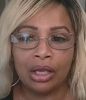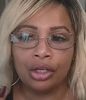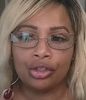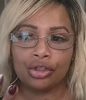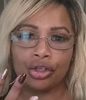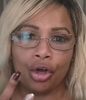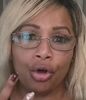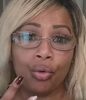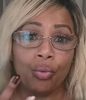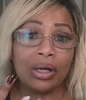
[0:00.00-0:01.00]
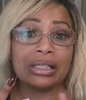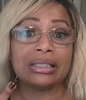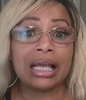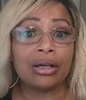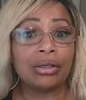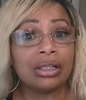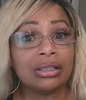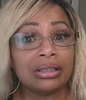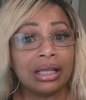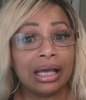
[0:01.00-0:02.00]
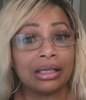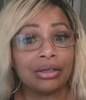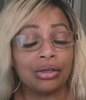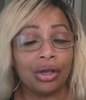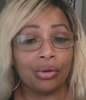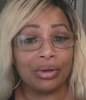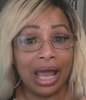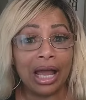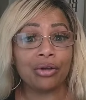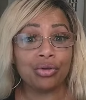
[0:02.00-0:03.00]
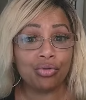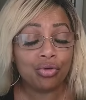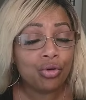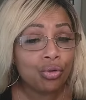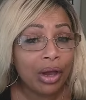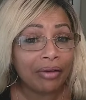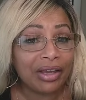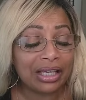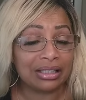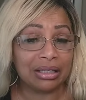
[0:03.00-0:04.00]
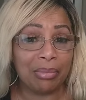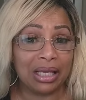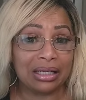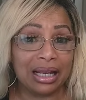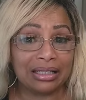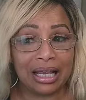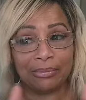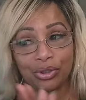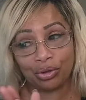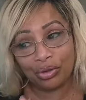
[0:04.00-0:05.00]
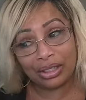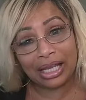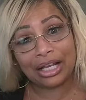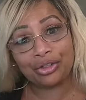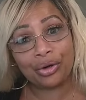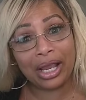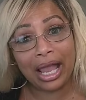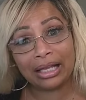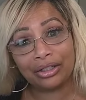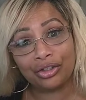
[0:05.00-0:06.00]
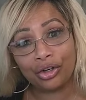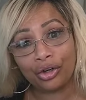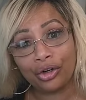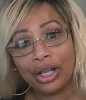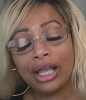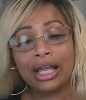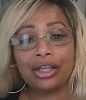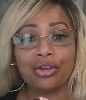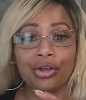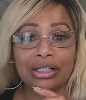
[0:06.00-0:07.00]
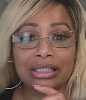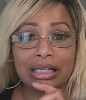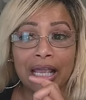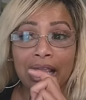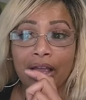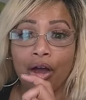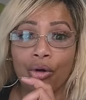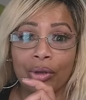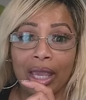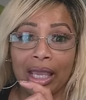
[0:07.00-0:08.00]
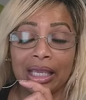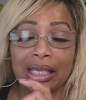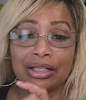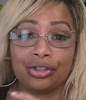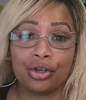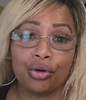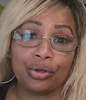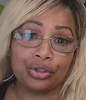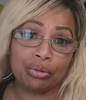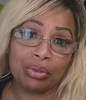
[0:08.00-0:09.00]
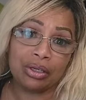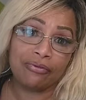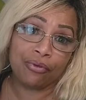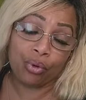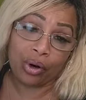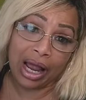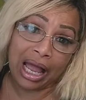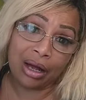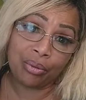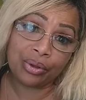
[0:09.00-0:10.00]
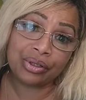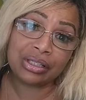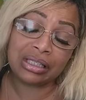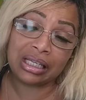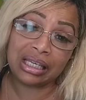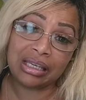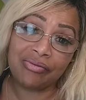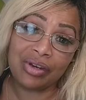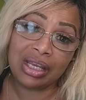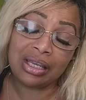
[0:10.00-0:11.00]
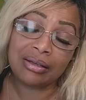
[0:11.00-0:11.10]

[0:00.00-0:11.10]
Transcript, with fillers: So what is that going to look like? You know, now you you have estimated that time. So you look at your calendar and you're going to say, "Okay, is it going to be 4 hours in the evening